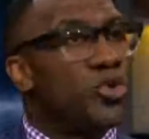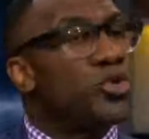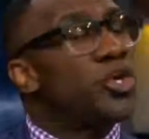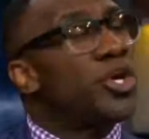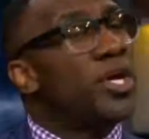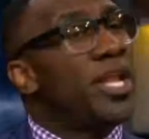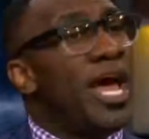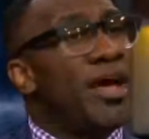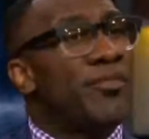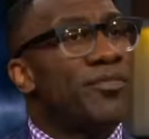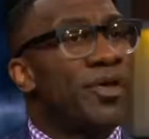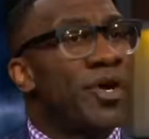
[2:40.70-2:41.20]

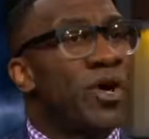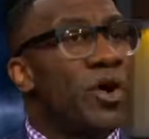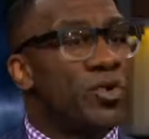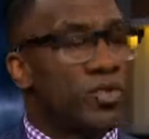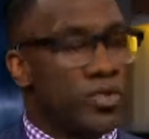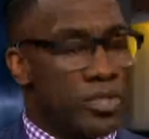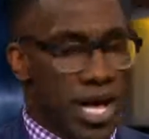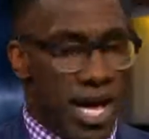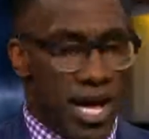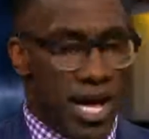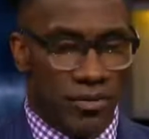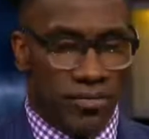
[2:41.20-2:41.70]
going to have to go
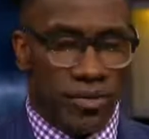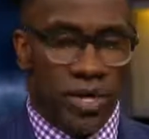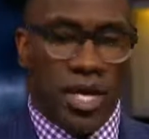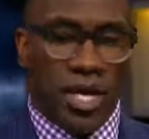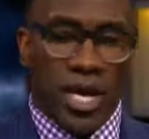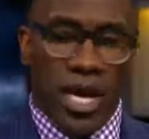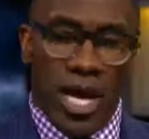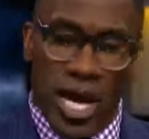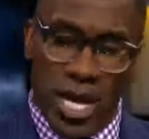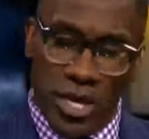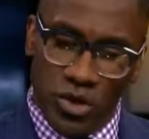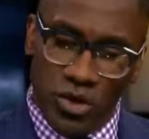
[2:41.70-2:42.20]
down and
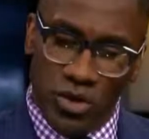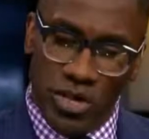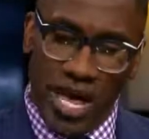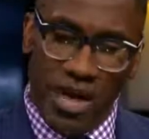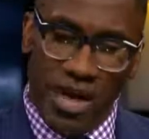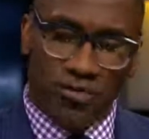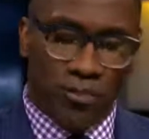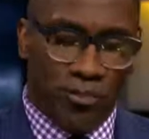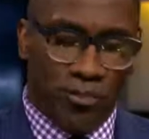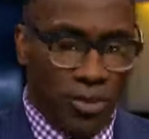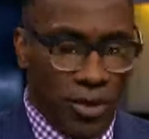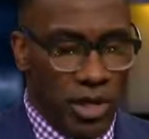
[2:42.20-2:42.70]
you're going to
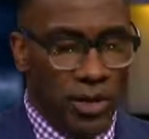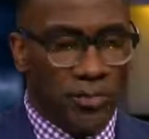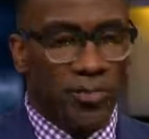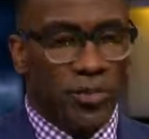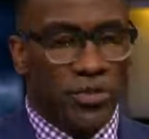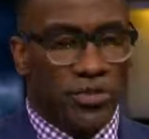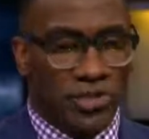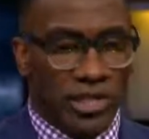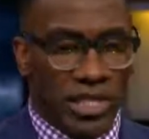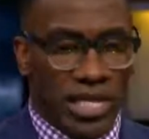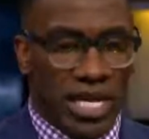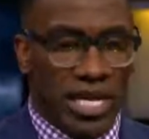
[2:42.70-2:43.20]
have to pull up your
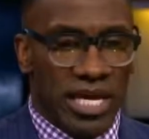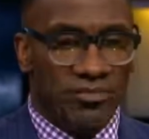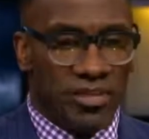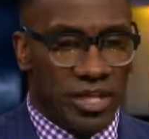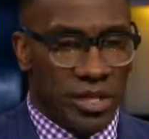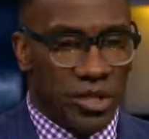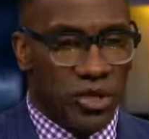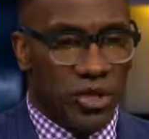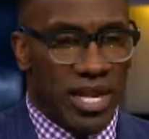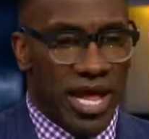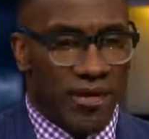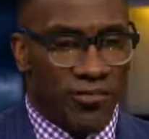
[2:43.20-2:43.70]
sleeves and
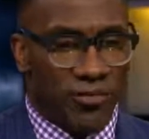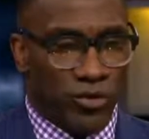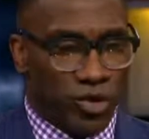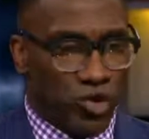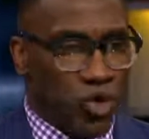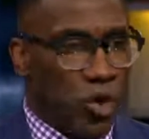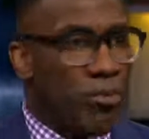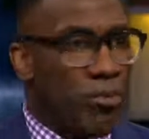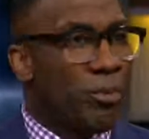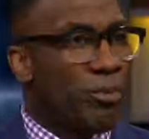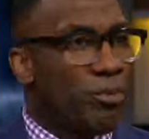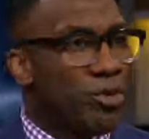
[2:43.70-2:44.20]
you're going to have to show
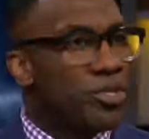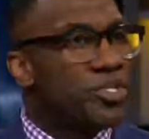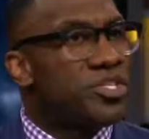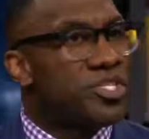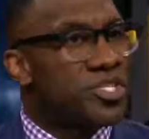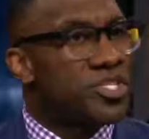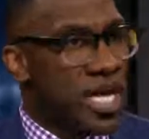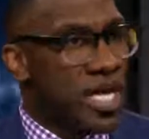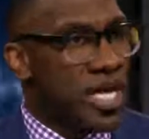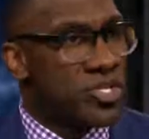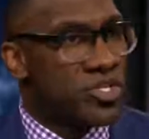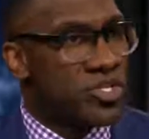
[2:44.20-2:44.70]
them a
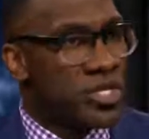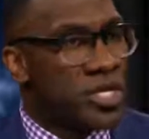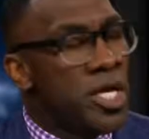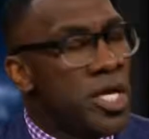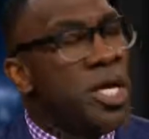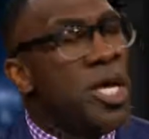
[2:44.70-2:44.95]
presentation.